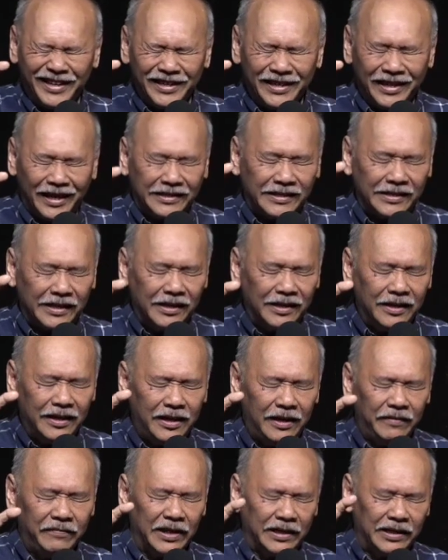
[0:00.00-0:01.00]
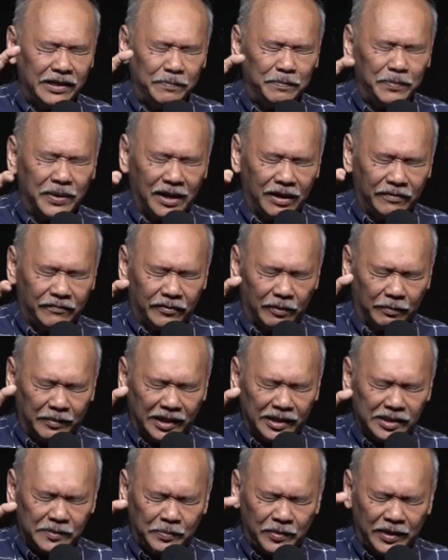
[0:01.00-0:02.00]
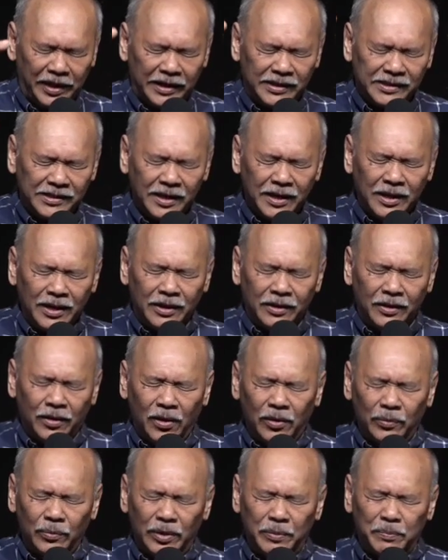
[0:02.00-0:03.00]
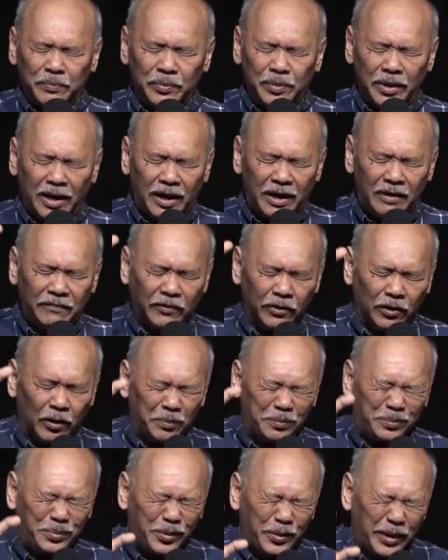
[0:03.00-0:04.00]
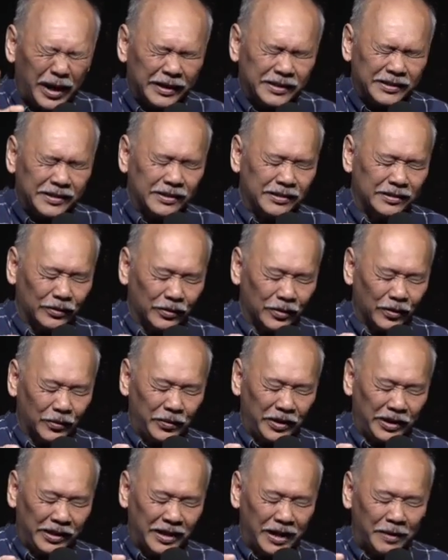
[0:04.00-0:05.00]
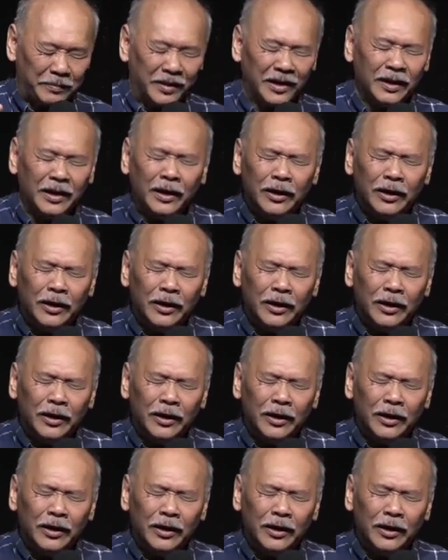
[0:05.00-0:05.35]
As they leave and depart from this place, Lord, we pray for your presence to go with them,